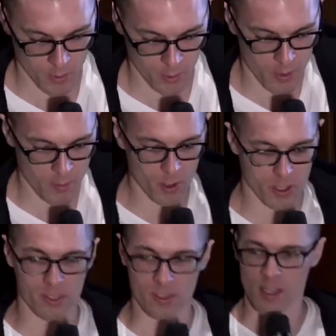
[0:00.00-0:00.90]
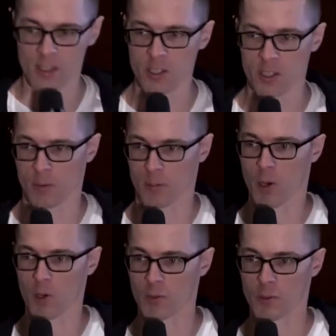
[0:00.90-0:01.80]
3 most contentious
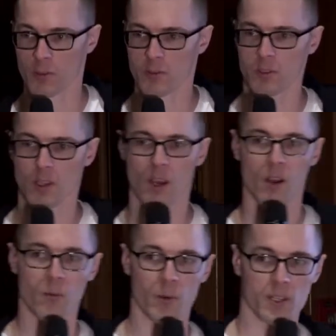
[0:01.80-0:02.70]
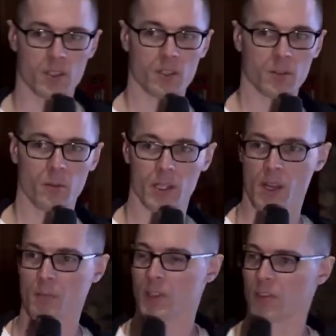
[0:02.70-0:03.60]
proposals, which
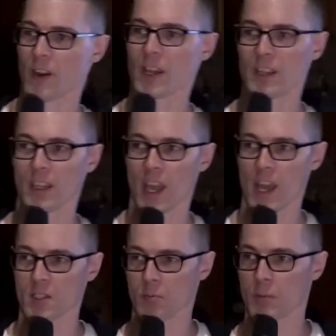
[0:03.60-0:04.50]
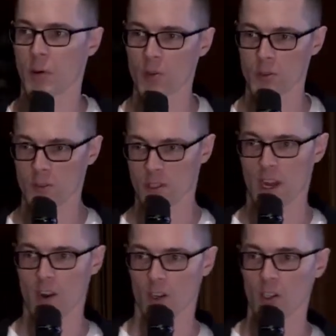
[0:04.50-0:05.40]
I'm defining as proposals that
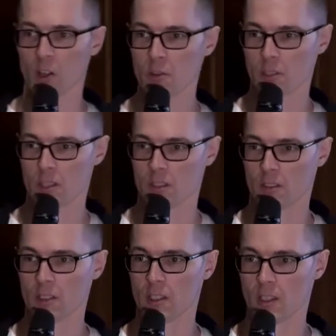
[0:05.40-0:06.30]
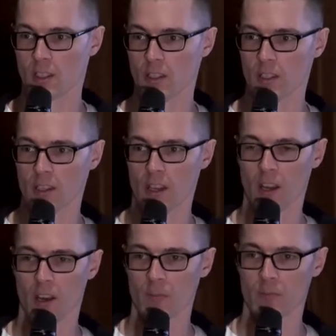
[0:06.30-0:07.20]
are closest in
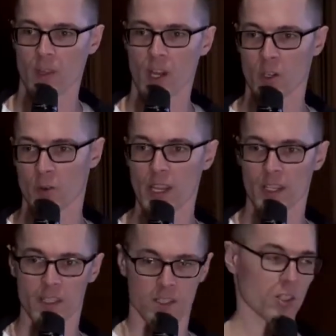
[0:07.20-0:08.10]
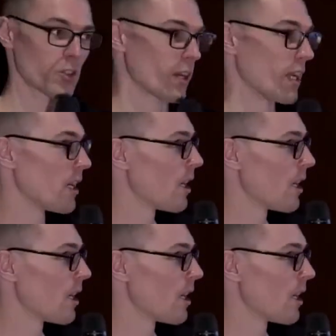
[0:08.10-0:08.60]
agree and disagree,